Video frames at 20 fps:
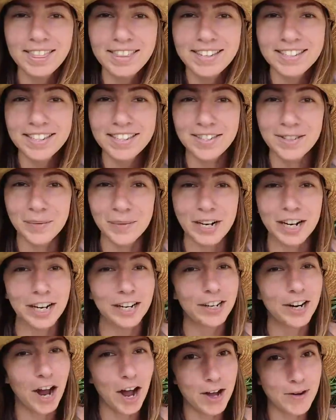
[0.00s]
This is
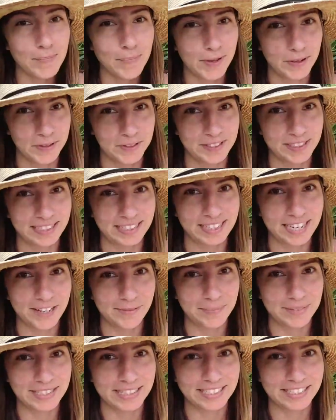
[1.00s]
where composting
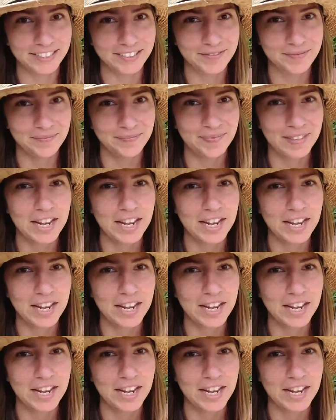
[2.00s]
comes in.